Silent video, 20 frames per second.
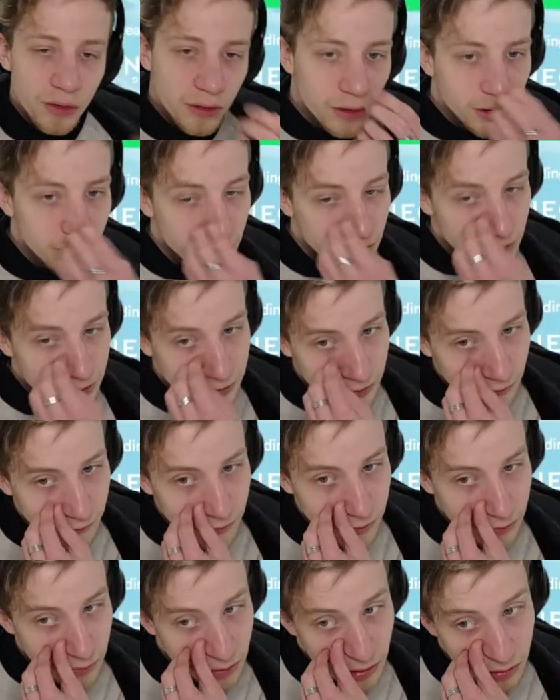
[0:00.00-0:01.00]
locker is
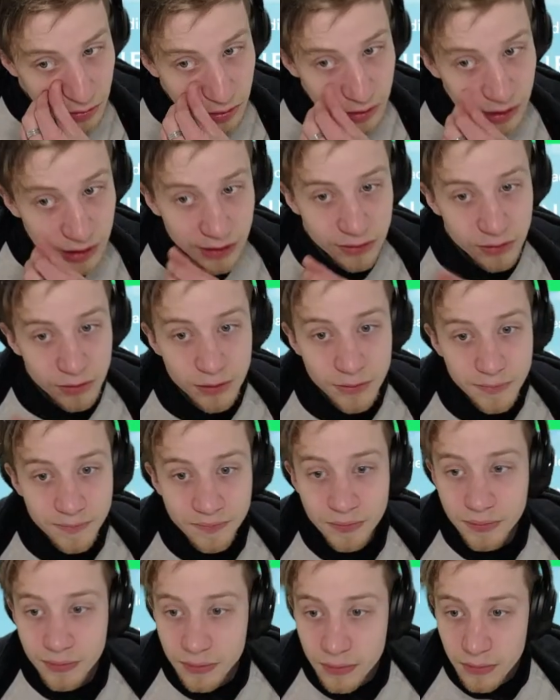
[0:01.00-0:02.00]
something you can look into.
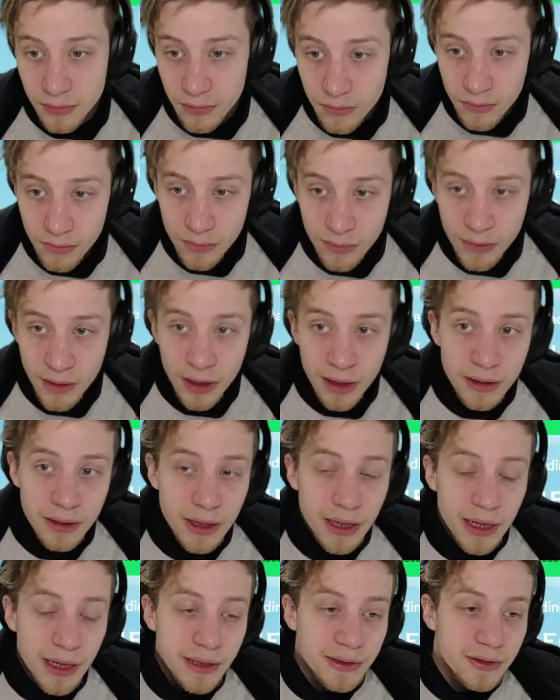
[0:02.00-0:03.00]

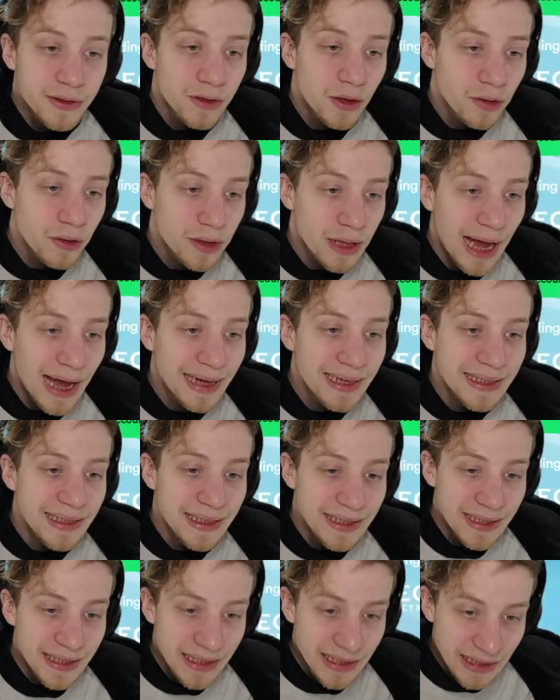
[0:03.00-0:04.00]
It's not
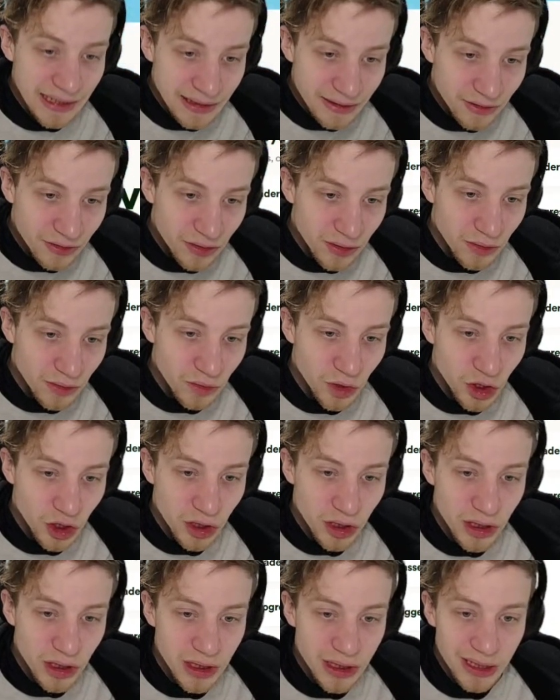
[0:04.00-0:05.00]
ideal
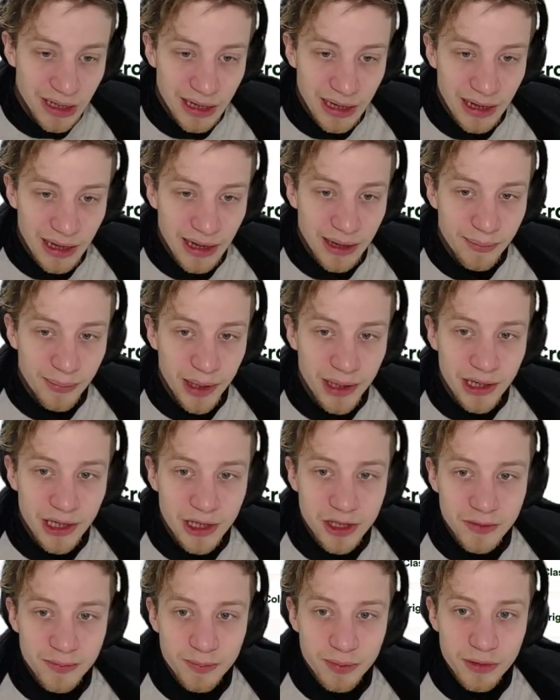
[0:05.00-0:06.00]
solution, but
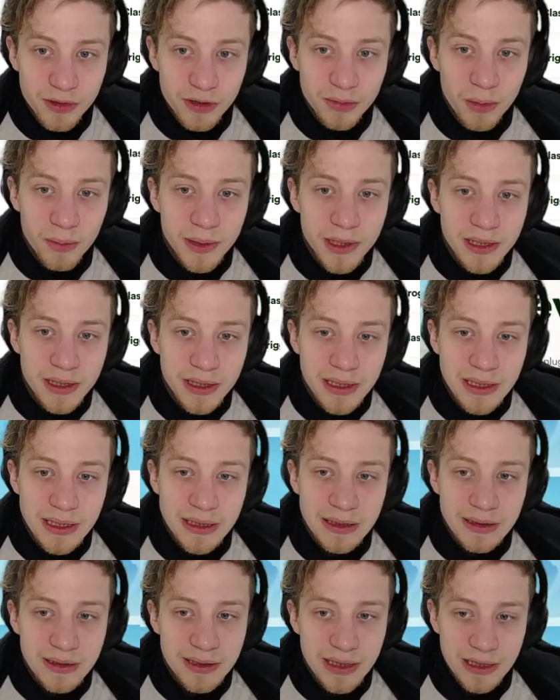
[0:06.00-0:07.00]
it's probably the
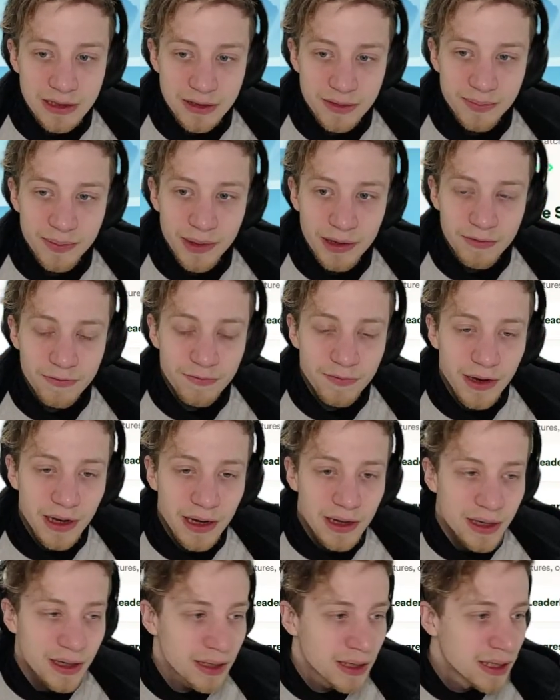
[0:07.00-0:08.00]
easiest by
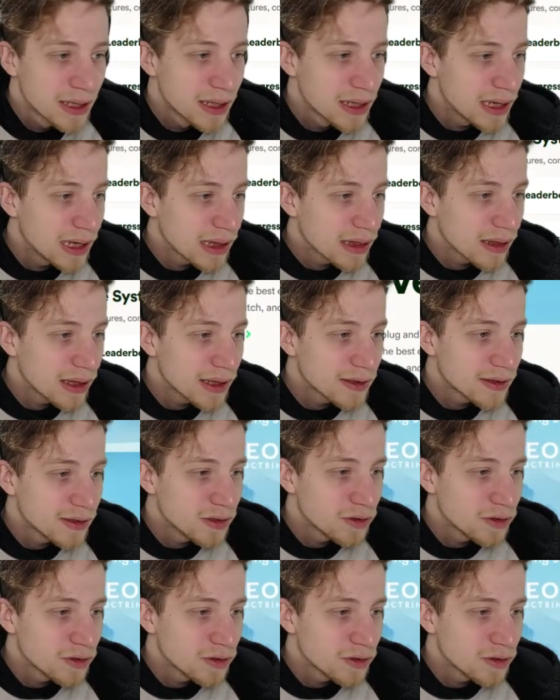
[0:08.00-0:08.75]
far. It lets